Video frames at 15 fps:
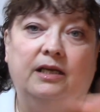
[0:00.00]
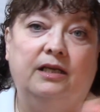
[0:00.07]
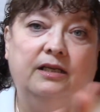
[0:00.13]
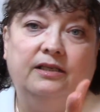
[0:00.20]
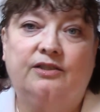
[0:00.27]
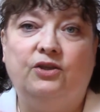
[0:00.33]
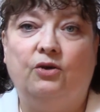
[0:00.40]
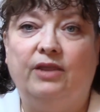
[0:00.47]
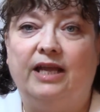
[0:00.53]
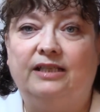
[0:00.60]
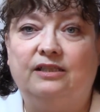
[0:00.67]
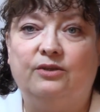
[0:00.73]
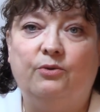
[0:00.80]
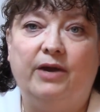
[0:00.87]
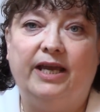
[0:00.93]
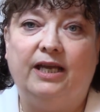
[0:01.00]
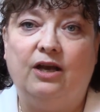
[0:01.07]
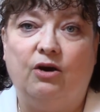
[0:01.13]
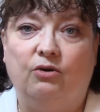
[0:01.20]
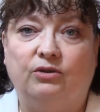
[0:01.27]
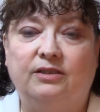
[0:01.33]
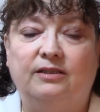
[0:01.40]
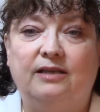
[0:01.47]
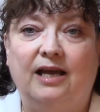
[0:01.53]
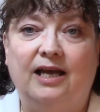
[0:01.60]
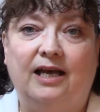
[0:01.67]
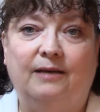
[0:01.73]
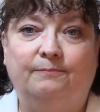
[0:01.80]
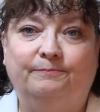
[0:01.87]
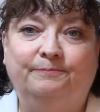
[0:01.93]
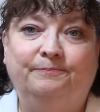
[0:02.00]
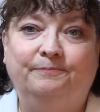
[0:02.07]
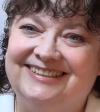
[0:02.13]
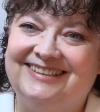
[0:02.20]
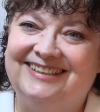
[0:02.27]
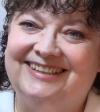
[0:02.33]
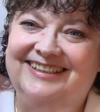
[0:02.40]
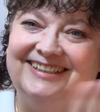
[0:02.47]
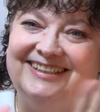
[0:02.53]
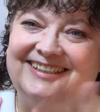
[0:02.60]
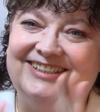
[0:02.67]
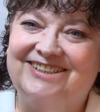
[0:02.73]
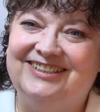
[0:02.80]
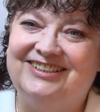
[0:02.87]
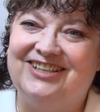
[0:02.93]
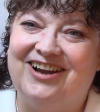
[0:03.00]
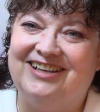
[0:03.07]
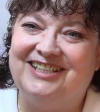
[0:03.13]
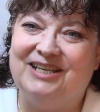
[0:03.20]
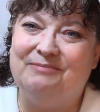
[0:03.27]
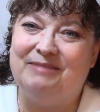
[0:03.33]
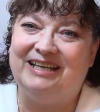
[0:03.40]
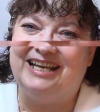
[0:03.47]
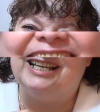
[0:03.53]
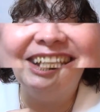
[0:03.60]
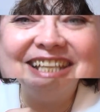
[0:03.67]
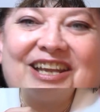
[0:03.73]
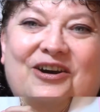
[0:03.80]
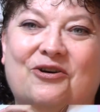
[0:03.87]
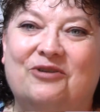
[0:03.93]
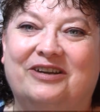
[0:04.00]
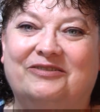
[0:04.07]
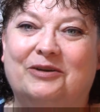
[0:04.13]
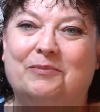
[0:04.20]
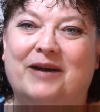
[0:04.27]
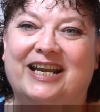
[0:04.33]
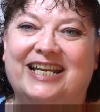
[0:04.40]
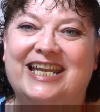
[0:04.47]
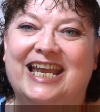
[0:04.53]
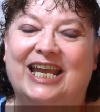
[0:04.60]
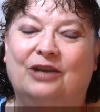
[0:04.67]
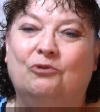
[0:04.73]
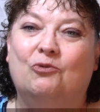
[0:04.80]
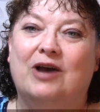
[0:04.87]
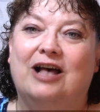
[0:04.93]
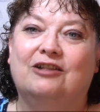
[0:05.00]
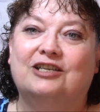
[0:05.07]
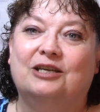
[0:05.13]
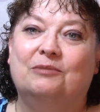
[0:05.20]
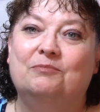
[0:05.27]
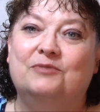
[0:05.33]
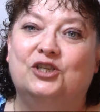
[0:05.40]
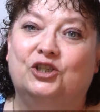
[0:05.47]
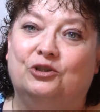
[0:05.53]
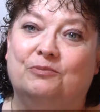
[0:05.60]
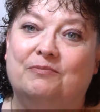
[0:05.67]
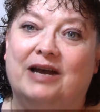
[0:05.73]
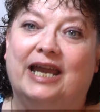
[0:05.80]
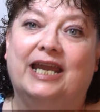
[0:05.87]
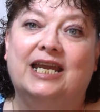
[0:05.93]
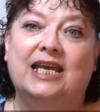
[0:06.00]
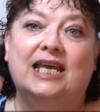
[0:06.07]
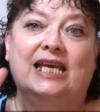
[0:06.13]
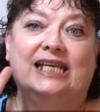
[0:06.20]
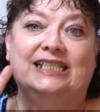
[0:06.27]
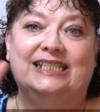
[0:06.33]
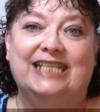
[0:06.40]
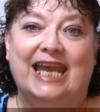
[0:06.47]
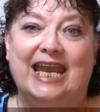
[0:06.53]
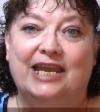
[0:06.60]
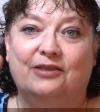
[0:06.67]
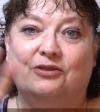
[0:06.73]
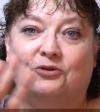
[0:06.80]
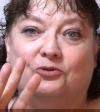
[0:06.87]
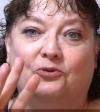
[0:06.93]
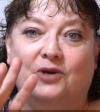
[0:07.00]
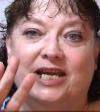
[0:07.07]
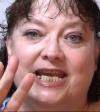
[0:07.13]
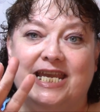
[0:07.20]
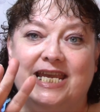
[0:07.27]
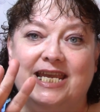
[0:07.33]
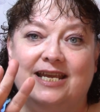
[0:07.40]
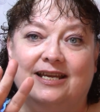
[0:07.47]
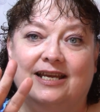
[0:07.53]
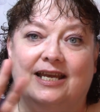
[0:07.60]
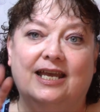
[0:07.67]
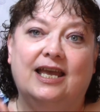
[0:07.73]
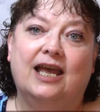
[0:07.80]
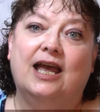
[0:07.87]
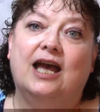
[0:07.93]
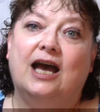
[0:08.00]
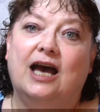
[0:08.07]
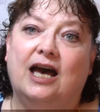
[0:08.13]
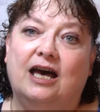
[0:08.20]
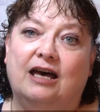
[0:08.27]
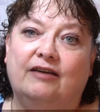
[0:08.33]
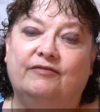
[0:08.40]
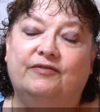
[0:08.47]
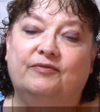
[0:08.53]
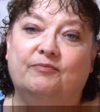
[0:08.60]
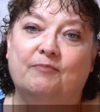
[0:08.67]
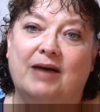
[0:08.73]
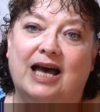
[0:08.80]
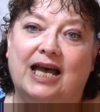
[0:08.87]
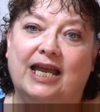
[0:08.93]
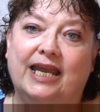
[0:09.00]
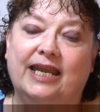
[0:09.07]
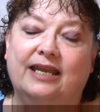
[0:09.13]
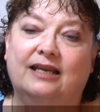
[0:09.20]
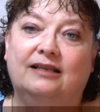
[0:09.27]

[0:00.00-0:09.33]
so that's the way it goes. Um, talk to you in my next video. Hello everybody, and welcome to my day three of my,